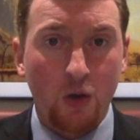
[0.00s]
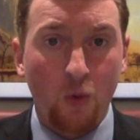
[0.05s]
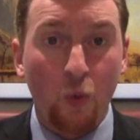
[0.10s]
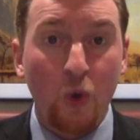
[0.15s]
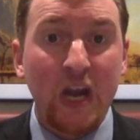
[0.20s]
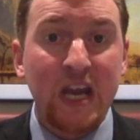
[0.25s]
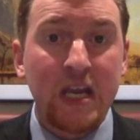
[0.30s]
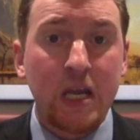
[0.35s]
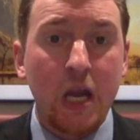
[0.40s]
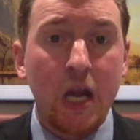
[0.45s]

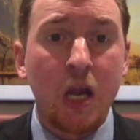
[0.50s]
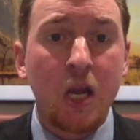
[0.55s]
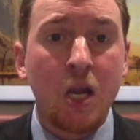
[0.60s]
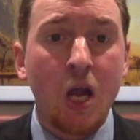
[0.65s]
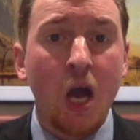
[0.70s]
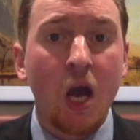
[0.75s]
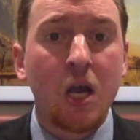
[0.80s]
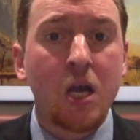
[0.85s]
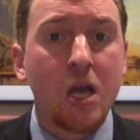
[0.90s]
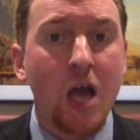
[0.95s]
We
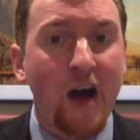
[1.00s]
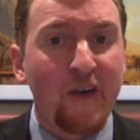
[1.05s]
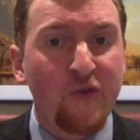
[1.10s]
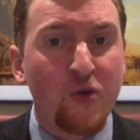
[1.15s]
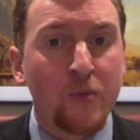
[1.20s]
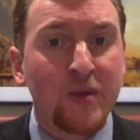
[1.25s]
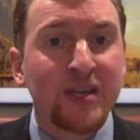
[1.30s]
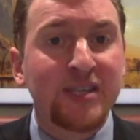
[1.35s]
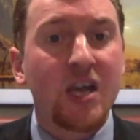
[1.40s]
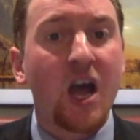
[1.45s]
need a
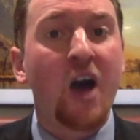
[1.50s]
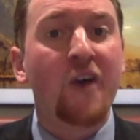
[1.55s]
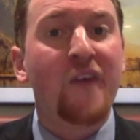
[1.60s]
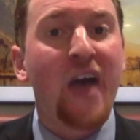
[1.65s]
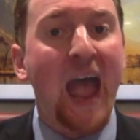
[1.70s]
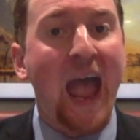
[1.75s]
government of